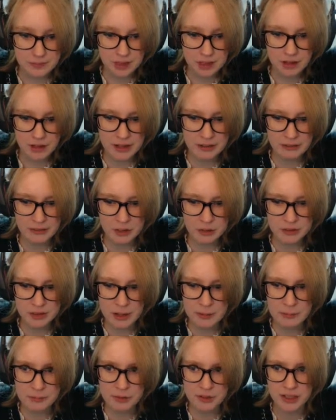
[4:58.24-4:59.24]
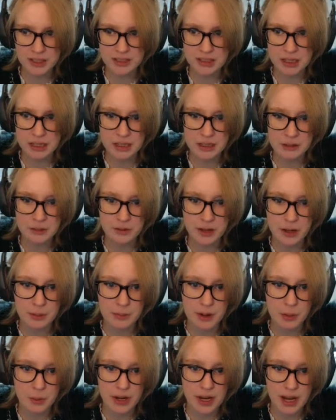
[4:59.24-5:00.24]
I have no time for this. I need to find
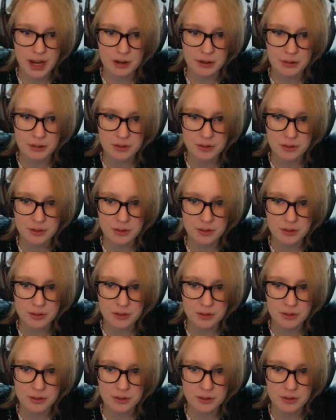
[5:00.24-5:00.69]
my way out.